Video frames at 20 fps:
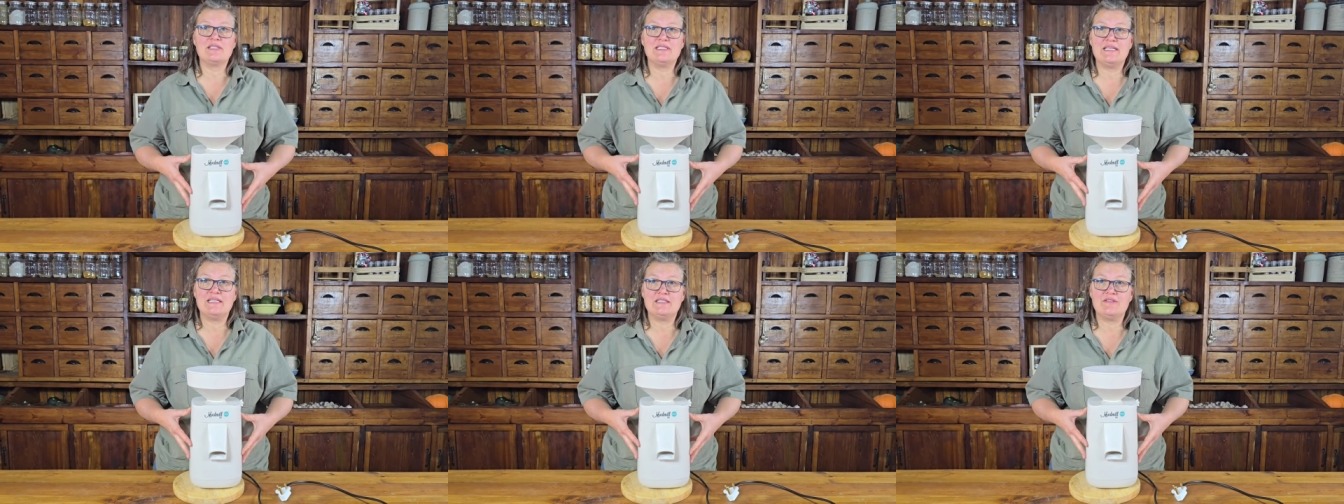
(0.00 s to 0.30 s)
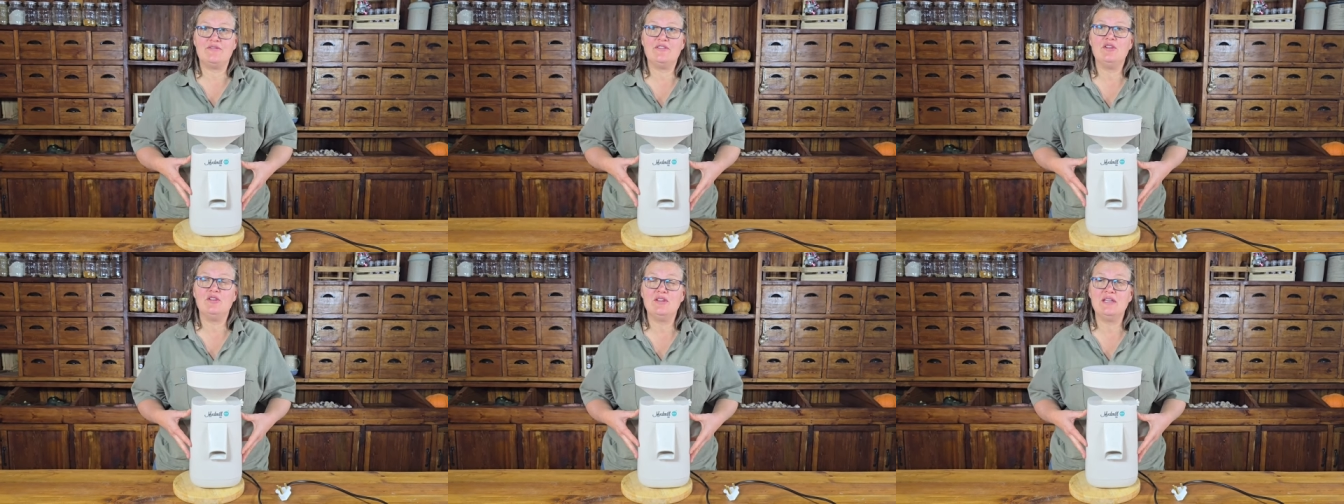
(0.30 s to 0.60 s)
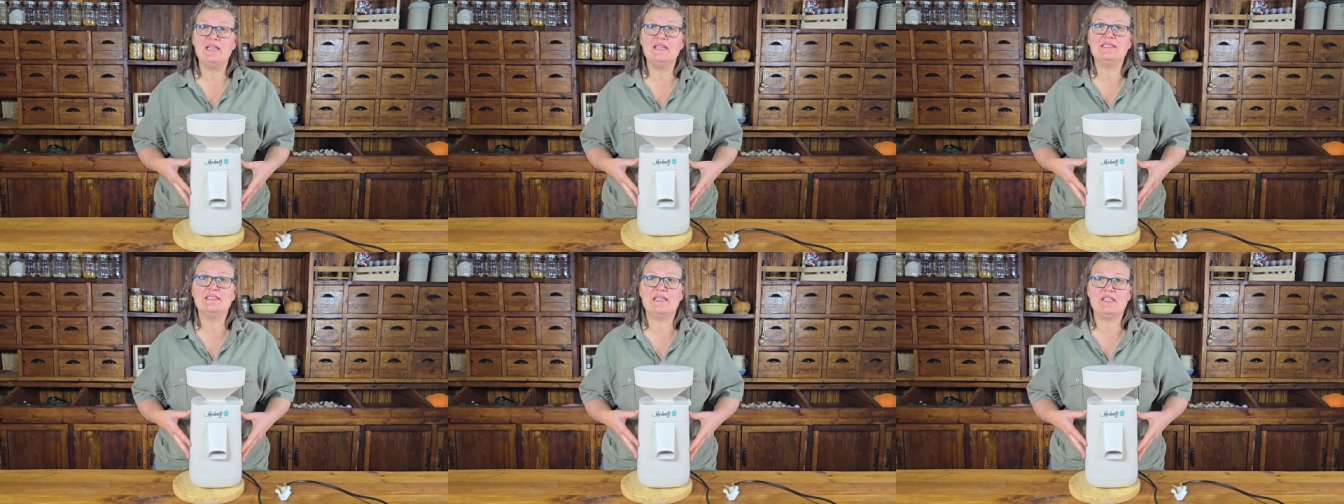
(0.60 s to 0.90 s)
there's a few
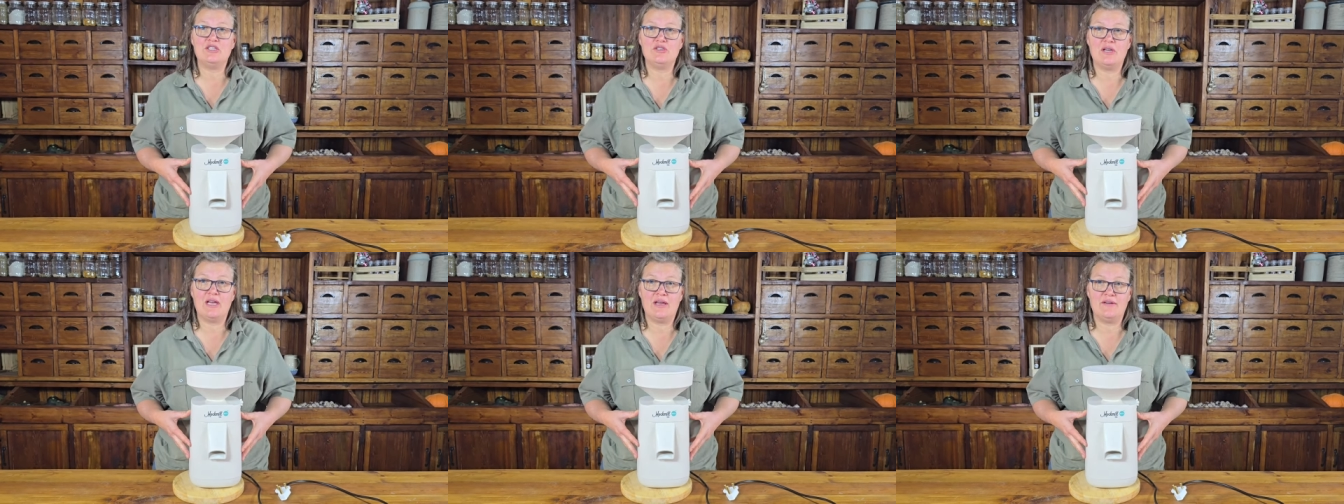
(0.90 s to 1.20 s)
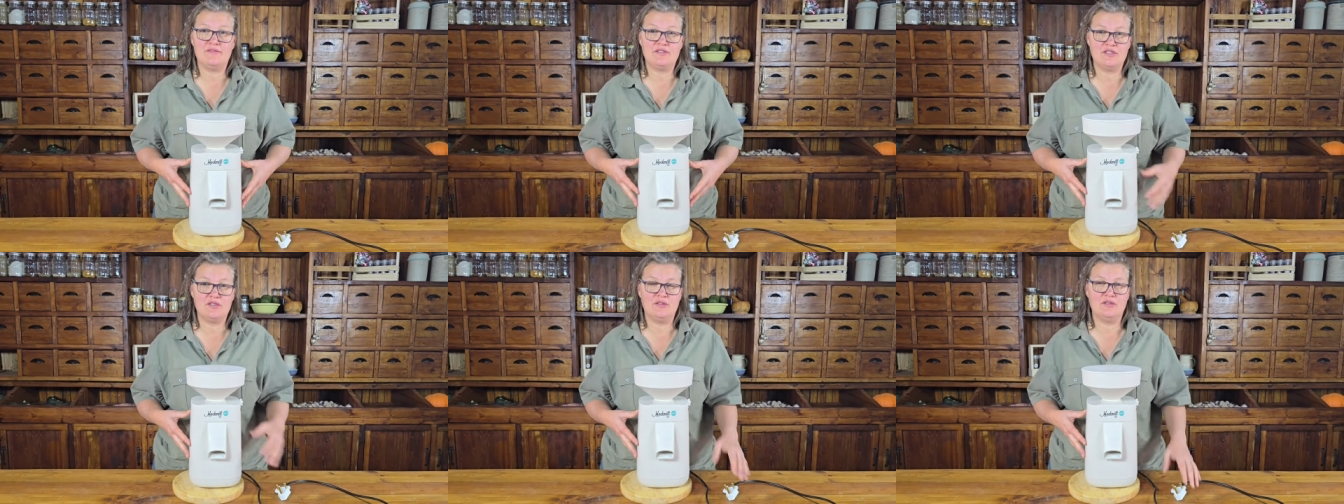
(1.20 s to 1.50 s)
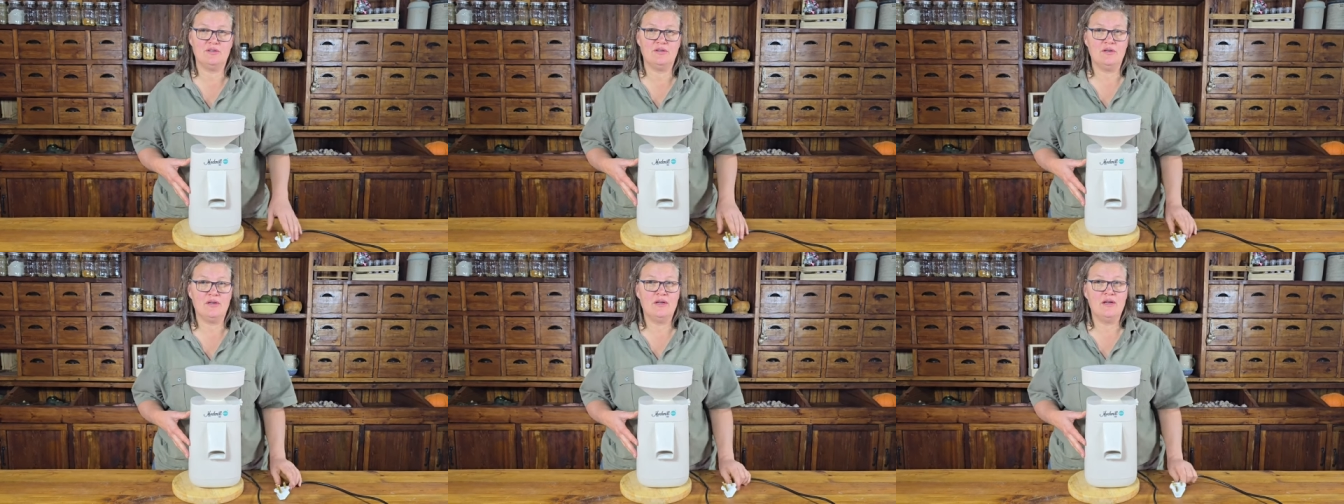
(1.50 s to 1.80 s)
things that you have to do.
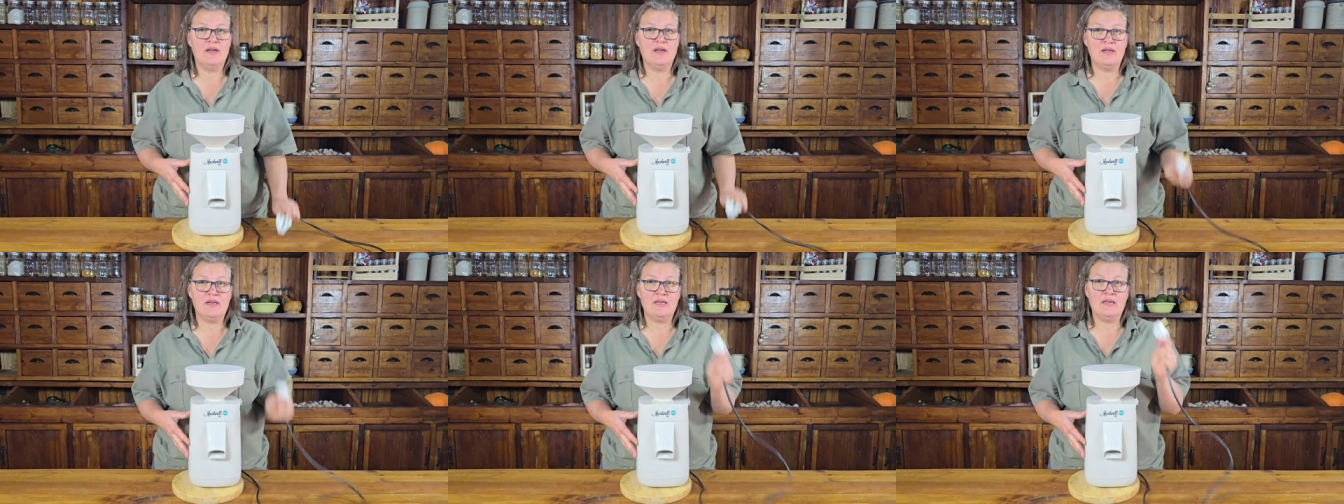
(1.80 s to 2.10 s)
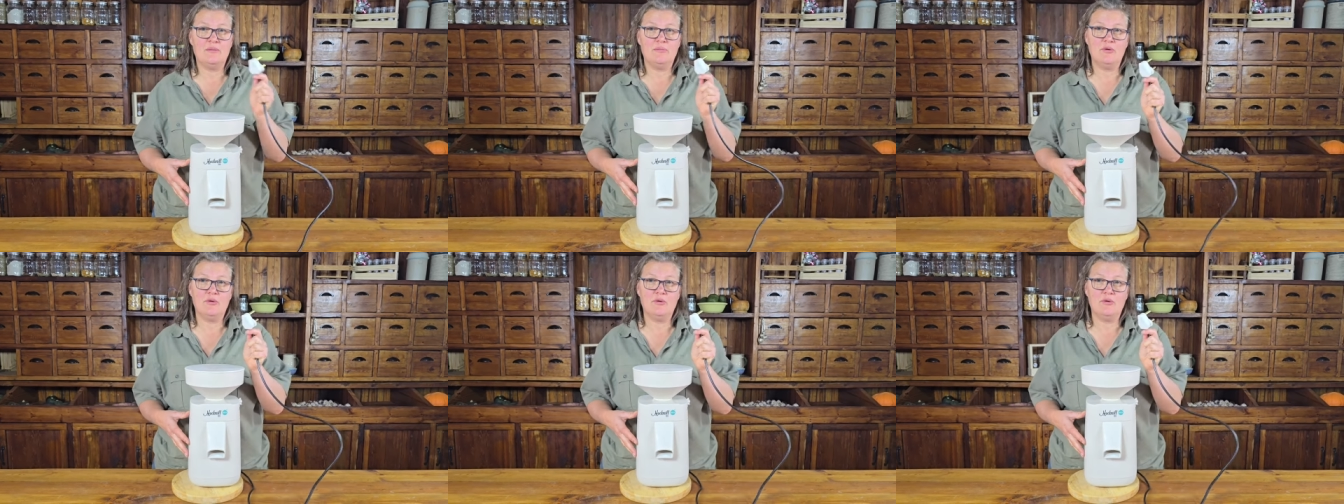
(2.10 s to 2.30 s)
Number